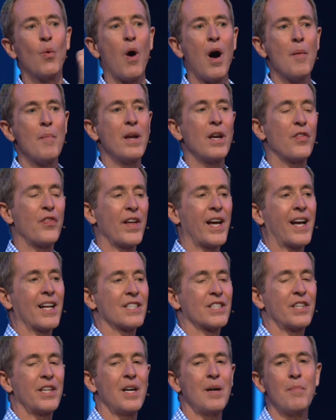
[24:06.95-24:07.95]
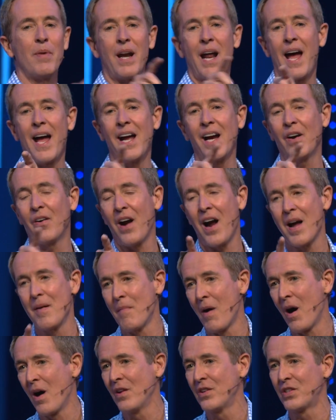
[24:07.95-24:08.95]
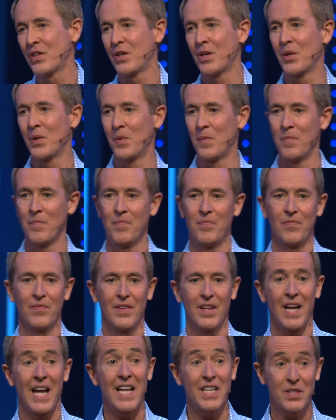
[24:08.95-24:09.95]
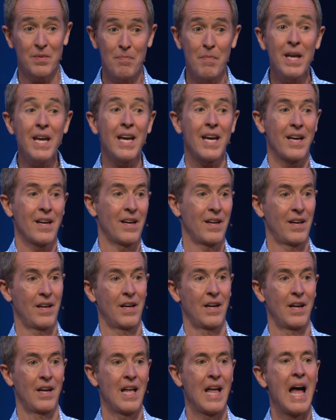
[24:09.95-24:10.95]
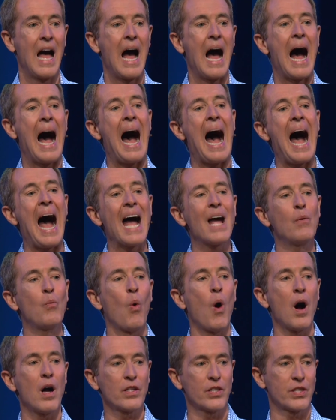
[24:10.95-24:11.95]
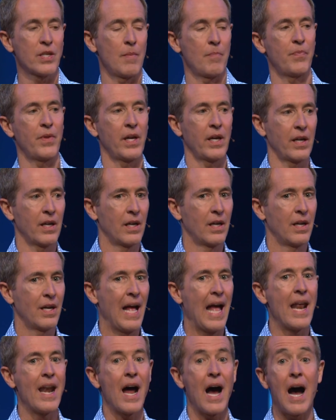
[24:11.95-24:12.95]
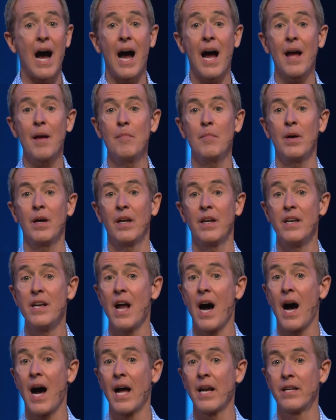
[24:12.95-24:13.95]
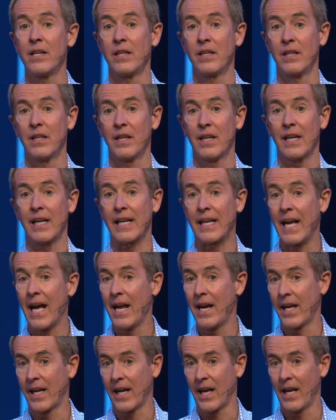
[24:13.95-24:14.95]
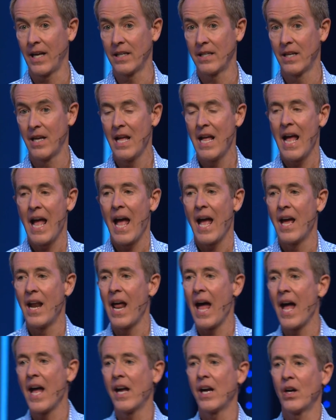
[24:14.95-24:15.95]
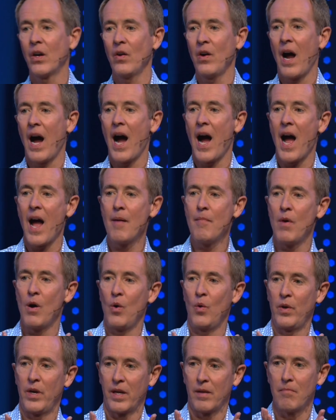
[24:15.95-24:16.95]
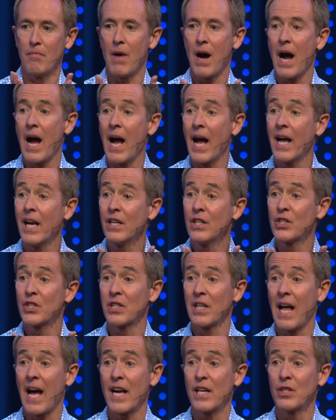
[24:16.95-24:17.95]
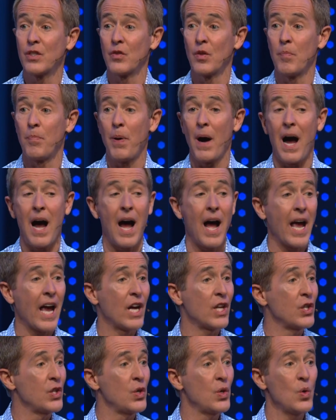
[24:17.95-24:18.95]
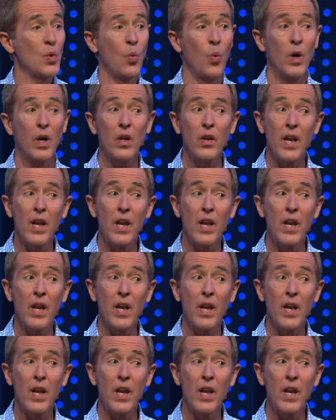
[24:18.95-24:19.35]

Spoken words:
want me to think it's them. But anger, I'm on to you. It's me. I want something. And I'm not getting it. And anger, I'm owning my slice of the pie, and you will